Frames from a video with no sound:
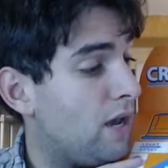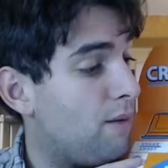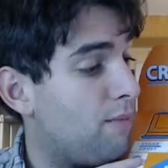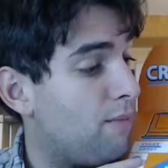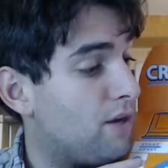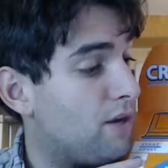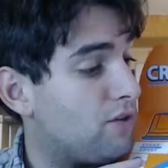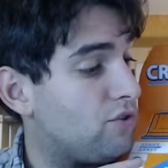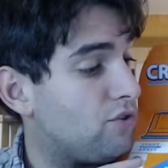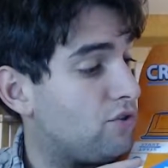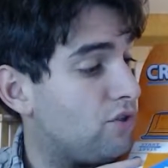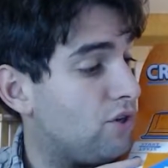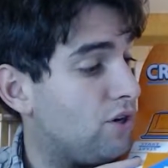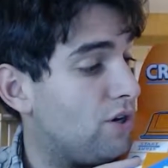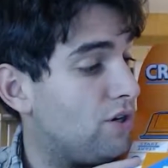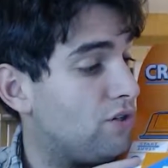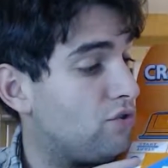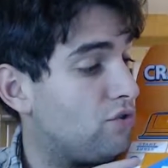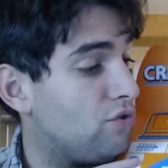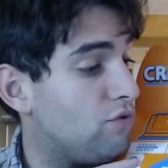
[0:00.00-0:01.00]
and make
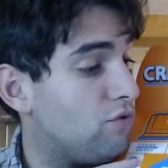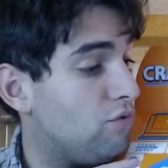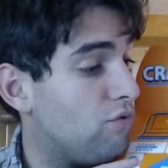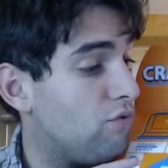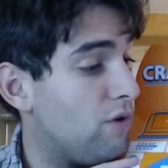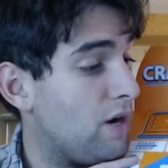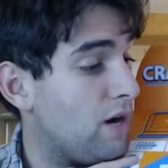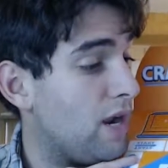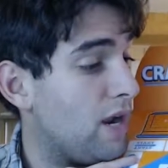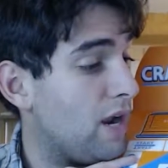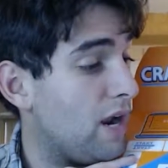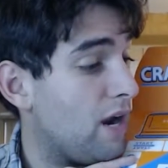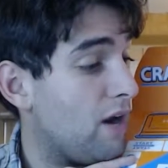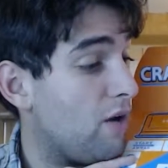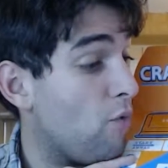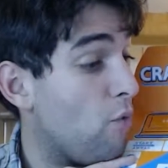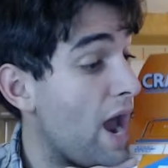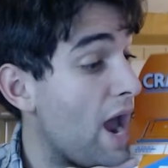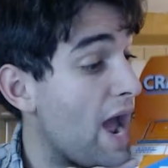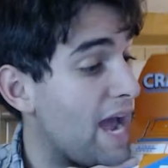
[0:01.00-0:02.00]
sure to
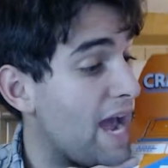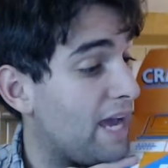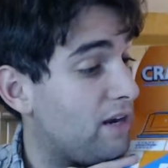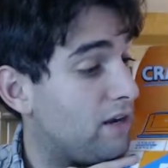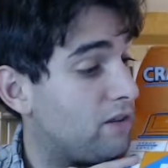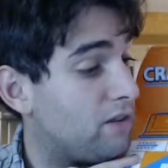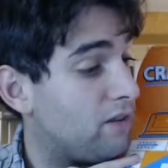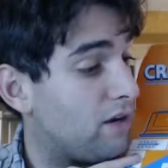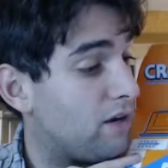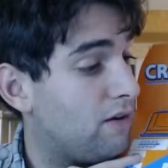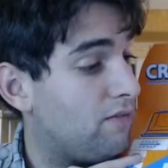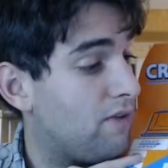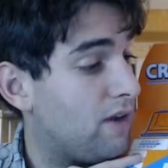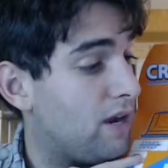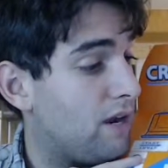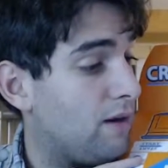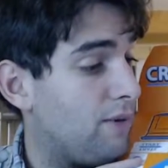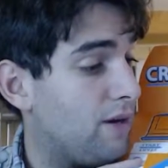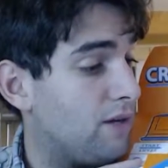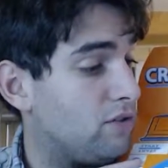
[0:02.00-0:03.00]
ride the
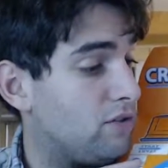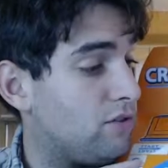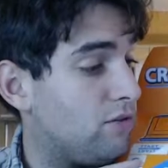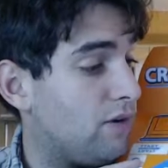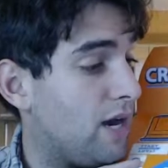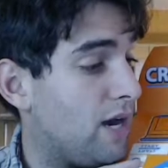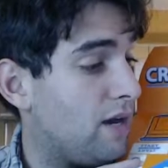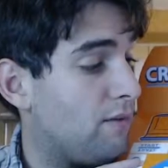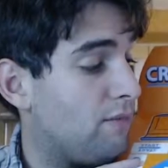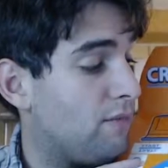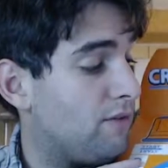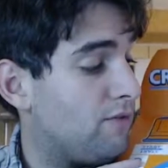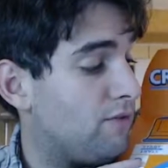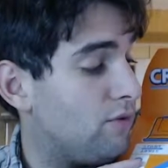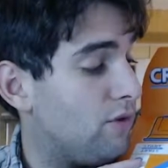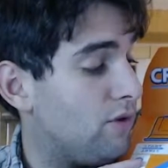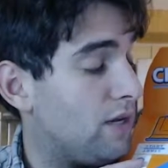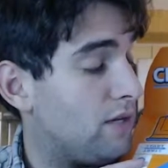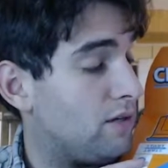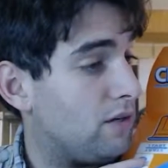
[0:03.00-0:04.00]
conveyor belts to an item if
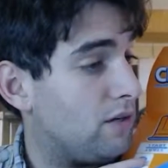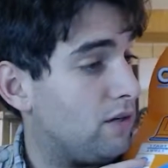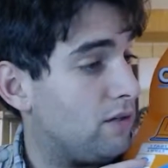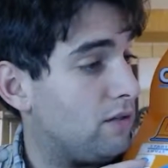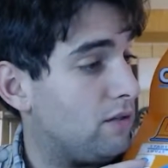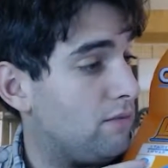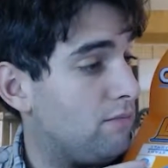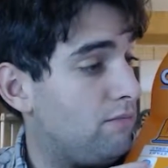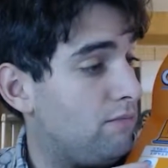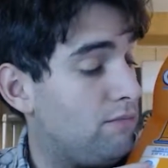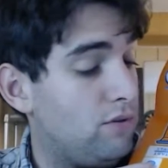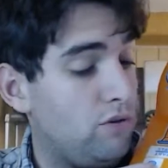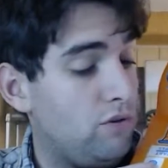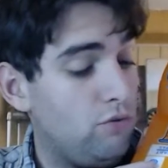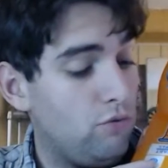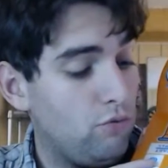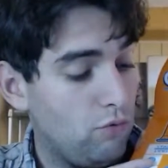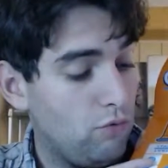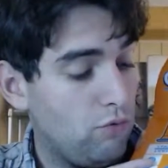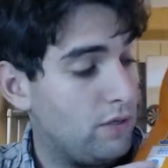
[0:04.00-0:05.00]
you land on the
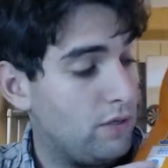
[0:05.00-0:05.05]
blue